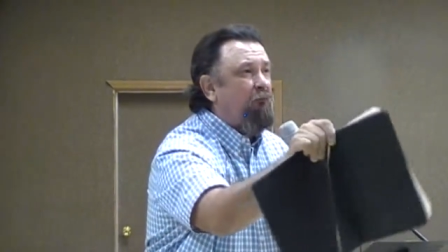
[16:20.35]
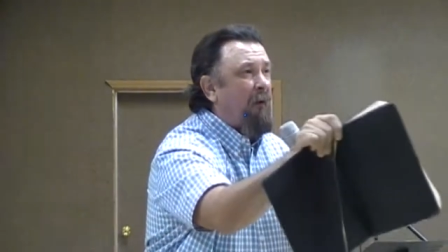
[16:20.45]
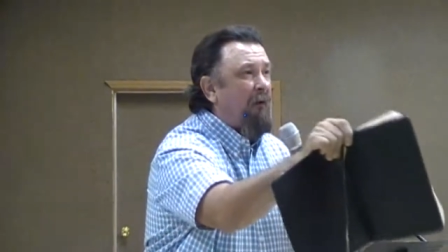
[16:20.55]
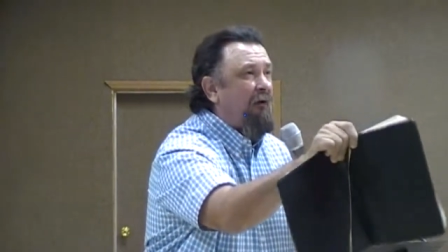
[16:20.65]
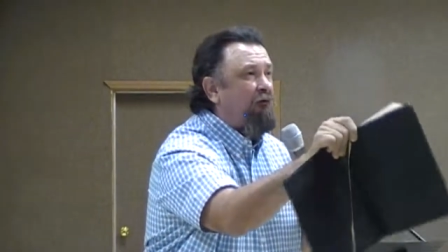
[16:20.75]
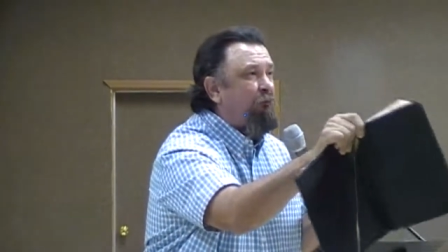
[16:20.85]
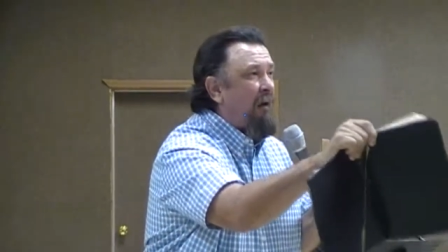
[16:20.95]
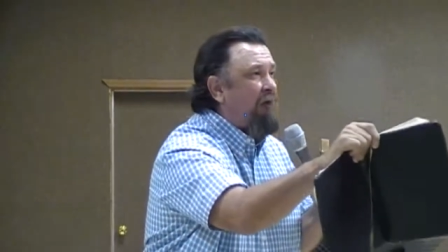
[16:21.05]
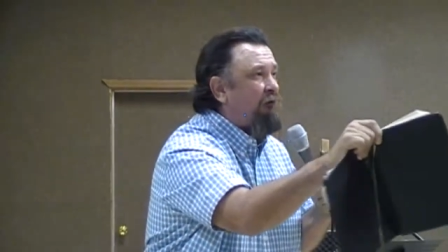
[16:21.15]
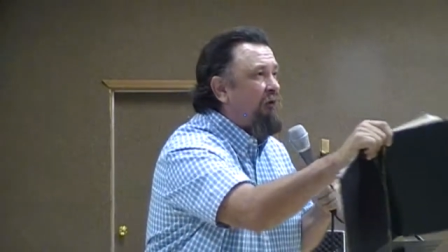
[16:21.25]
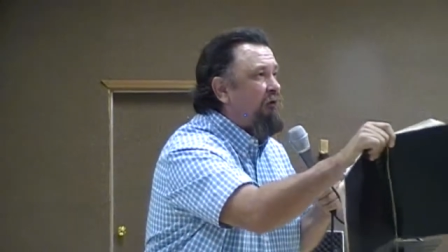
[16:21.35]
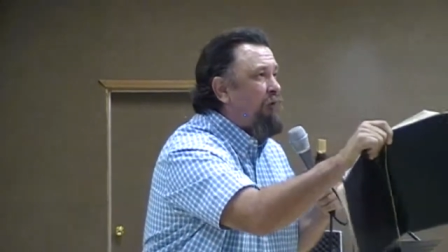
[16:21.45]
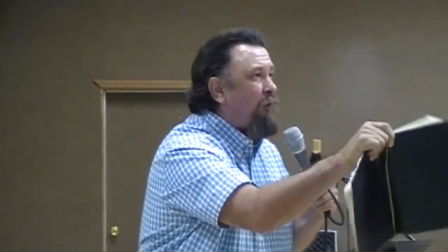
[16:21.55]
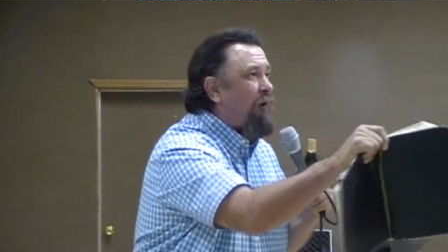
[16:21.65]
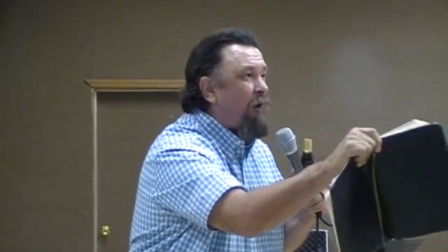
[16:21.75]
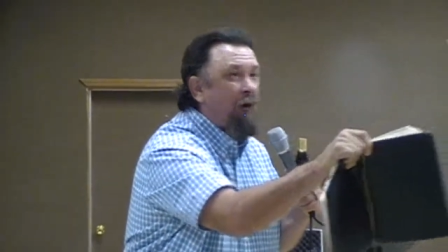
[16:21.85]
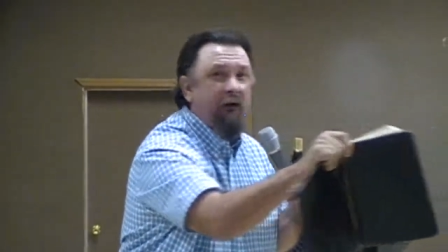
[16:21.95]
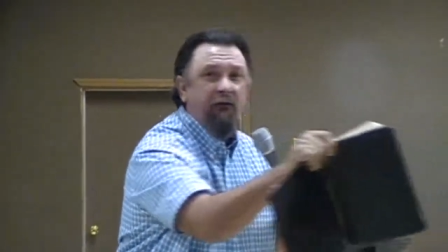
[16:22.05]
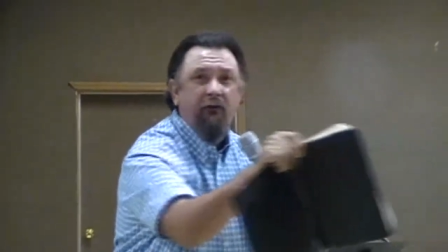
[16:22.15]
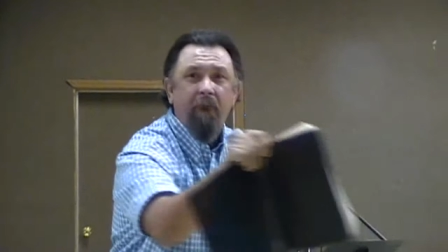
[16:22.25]
Spirit speaks into your
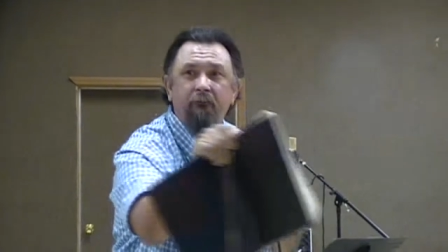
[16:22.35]
heart